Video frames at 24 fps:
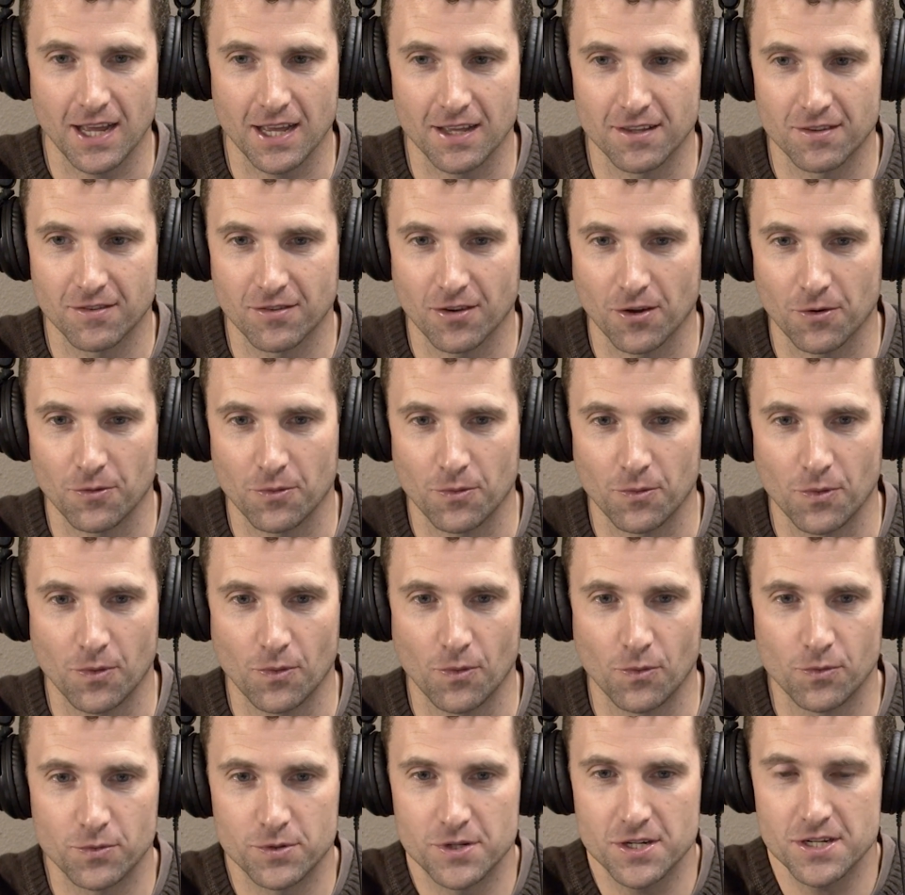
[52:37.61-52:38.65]
And
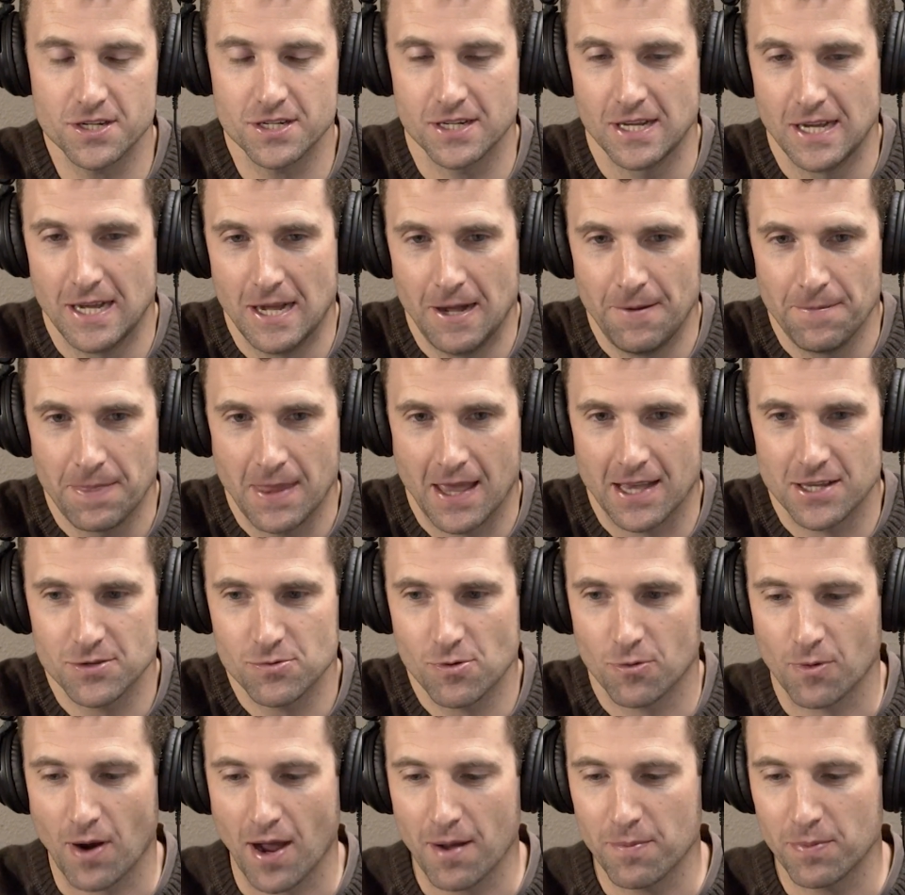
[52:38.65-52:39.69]
so, just as we
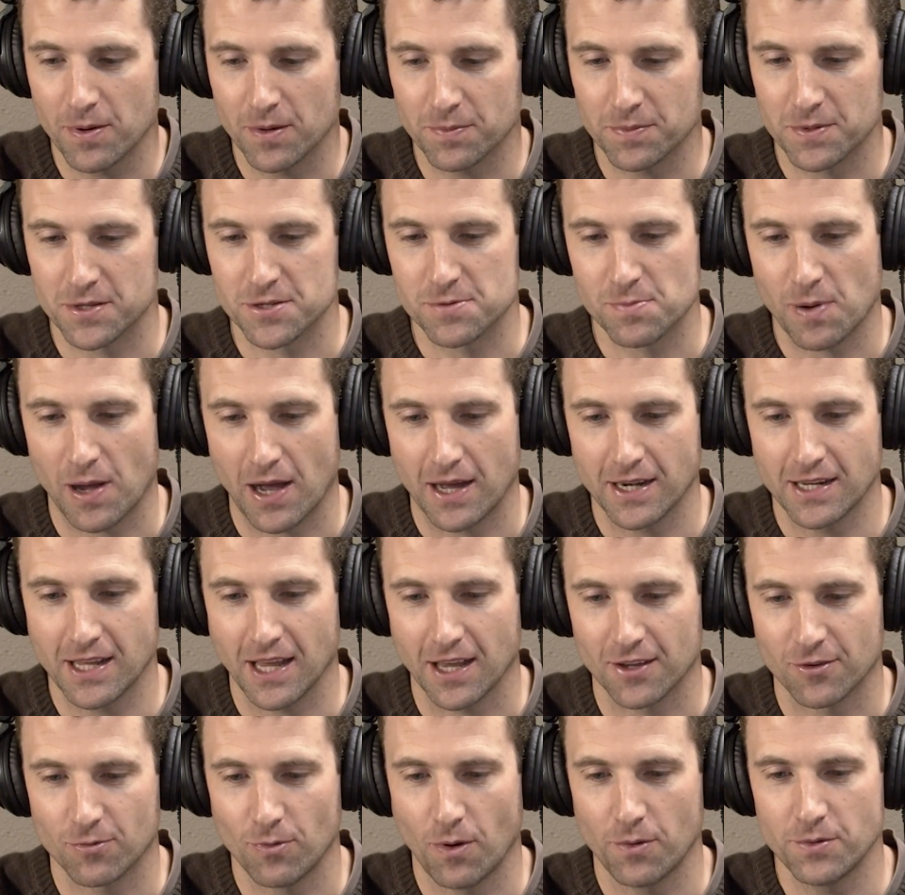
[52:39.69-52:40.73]
wrap up this
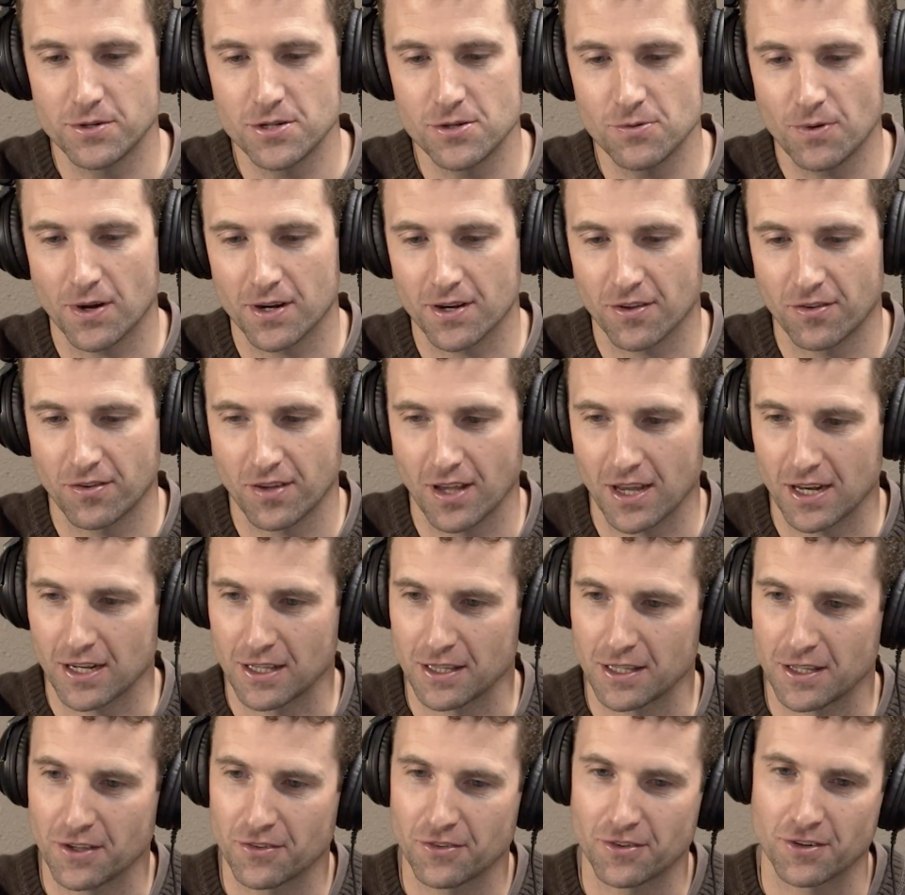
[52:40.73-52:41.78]
podcast, what would you want to say to
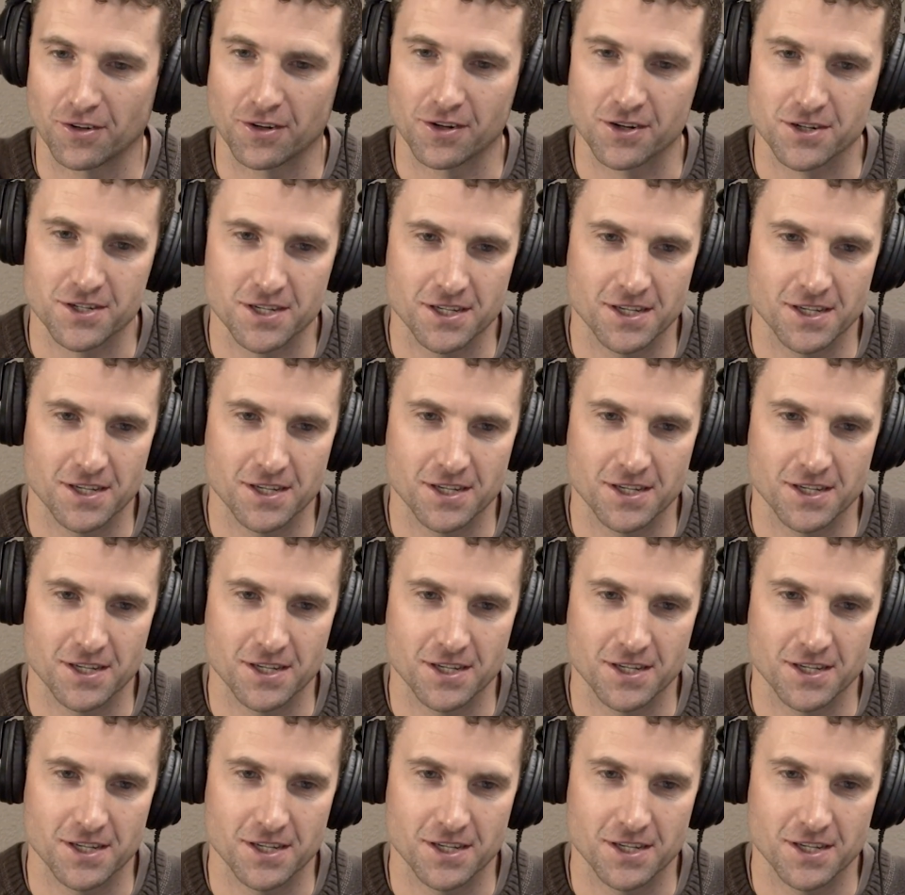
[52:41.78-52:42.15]
listeners?